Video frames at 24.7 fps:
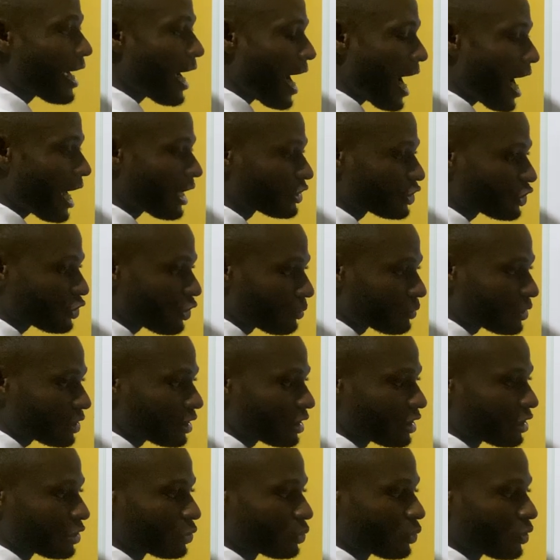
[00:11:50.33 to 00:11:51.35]

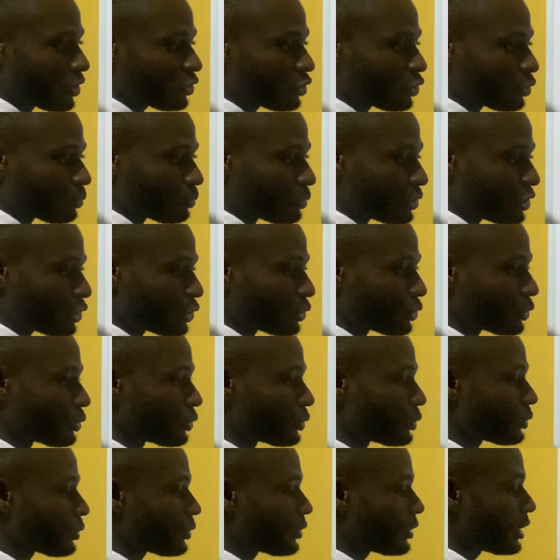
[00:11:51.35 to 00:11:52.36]
assumption is going to be
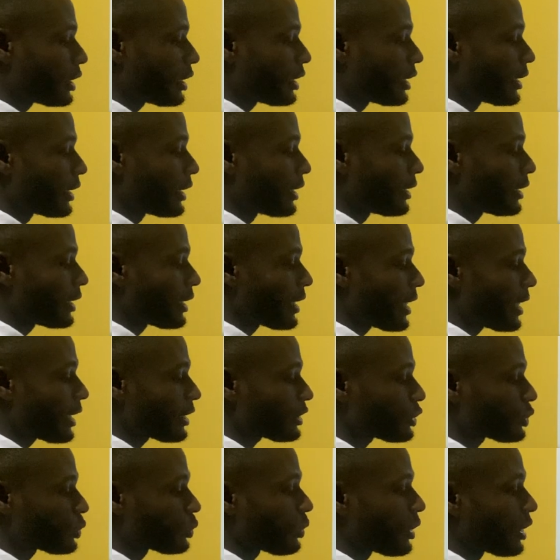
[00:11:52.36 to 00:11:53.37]
true, then
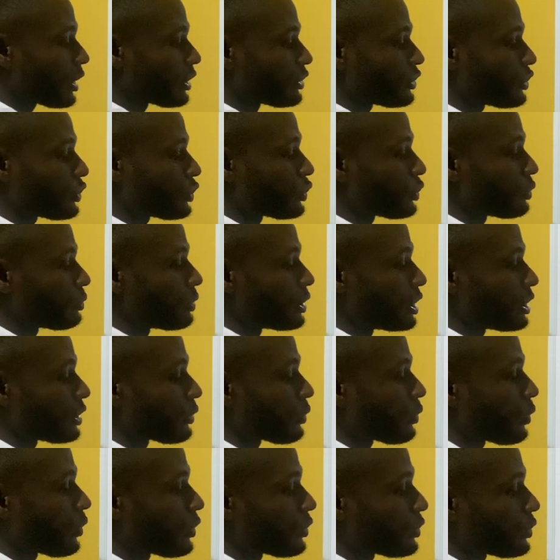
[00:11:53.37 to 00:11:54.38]
x1 should be
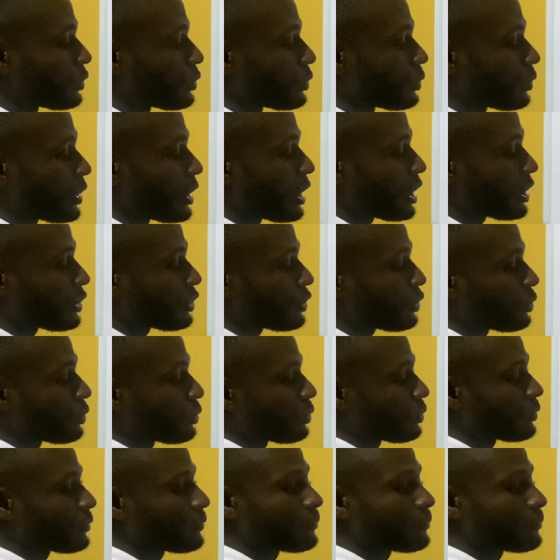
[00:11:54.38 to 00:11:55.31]
equal to x2.